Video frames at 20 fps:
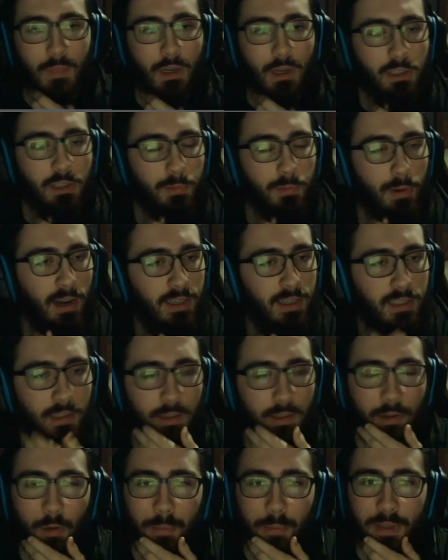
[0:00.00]
Surprised a
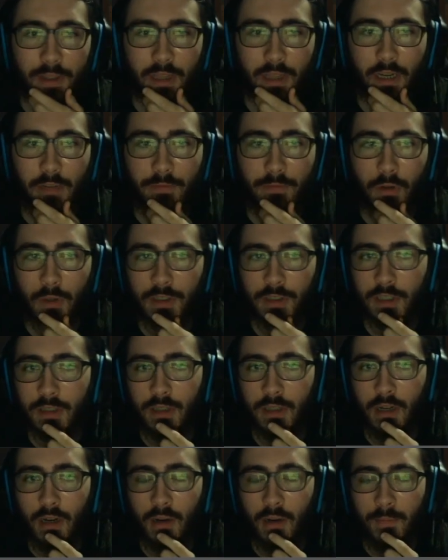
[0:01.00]
little bit that he vaulted
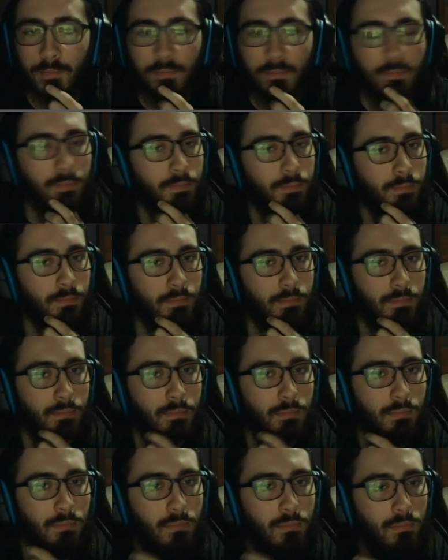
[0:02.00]
there.
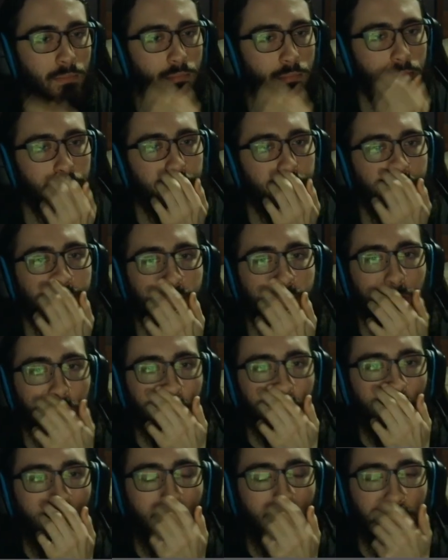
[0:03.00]
But that's
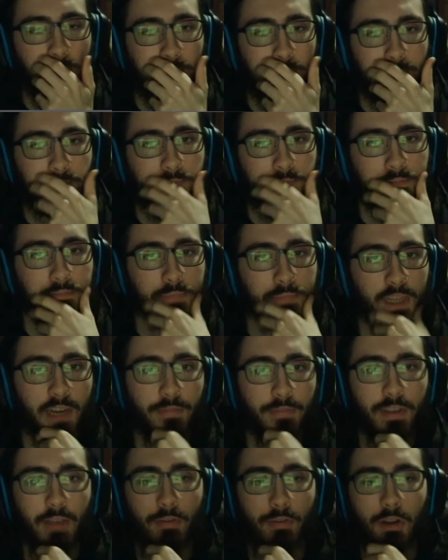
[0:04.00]
okay. And
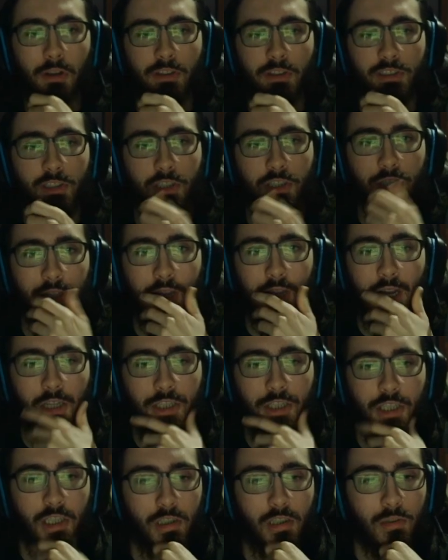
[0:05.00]
if he ever goes into
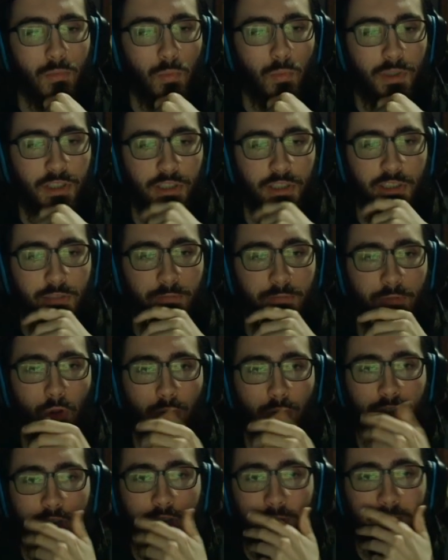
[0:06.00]
Dragalge, we just
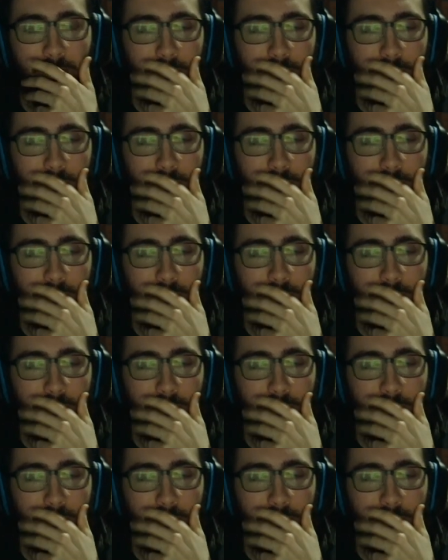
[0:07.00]
bolt.